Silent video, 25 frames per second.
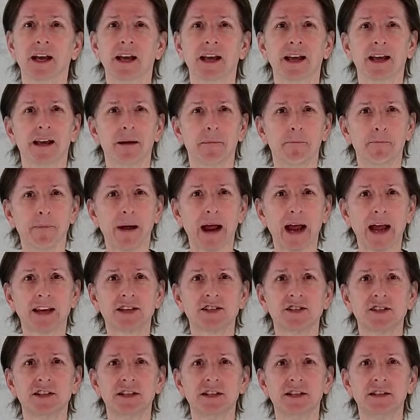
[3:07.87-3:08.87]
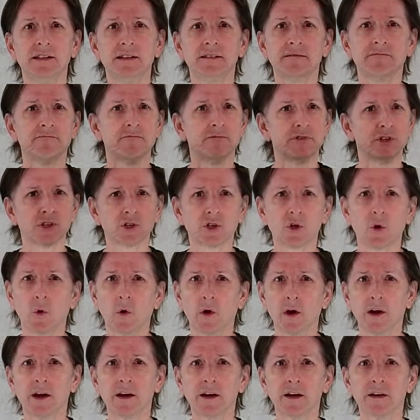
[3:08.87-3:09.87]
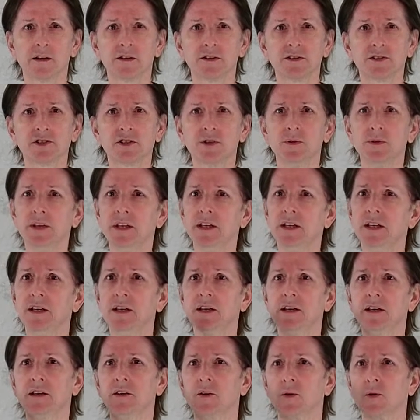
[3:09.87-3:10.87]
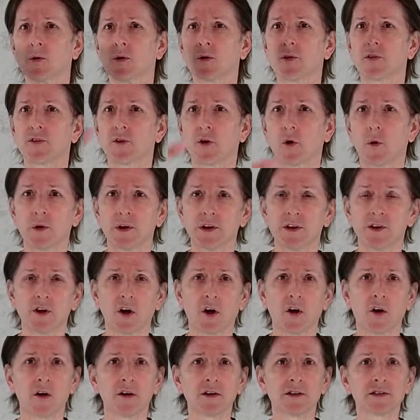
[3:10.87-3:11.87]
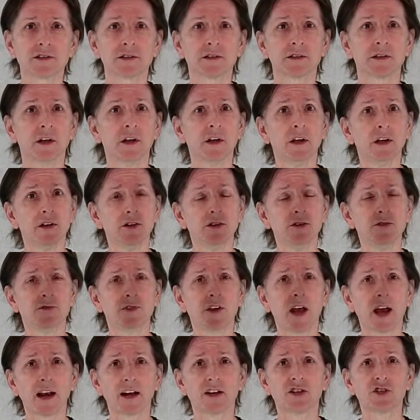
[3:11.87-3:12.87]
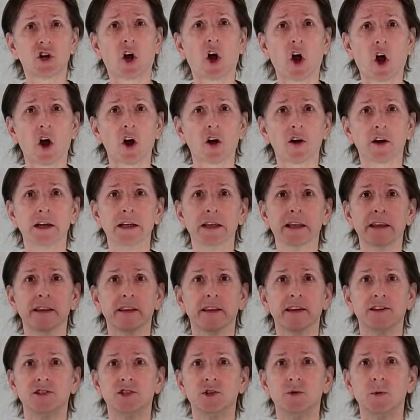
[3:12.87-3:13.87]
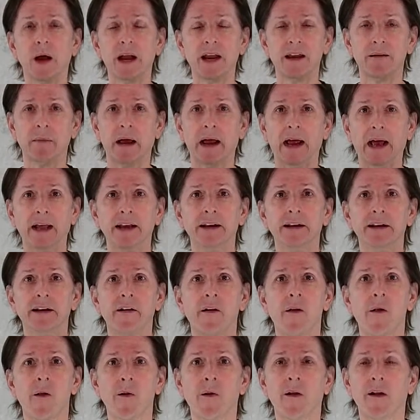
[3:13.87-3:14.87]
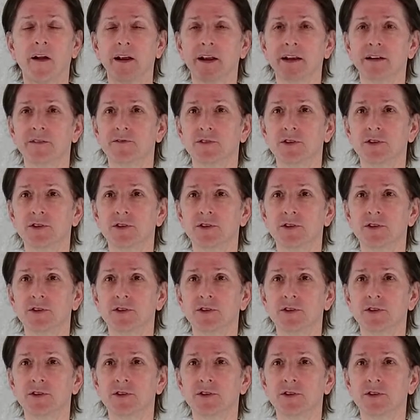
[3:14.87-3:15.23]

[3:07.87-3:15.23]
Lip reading: Imagine you're going shooting or throwing darts. You've got a target that you aim at. If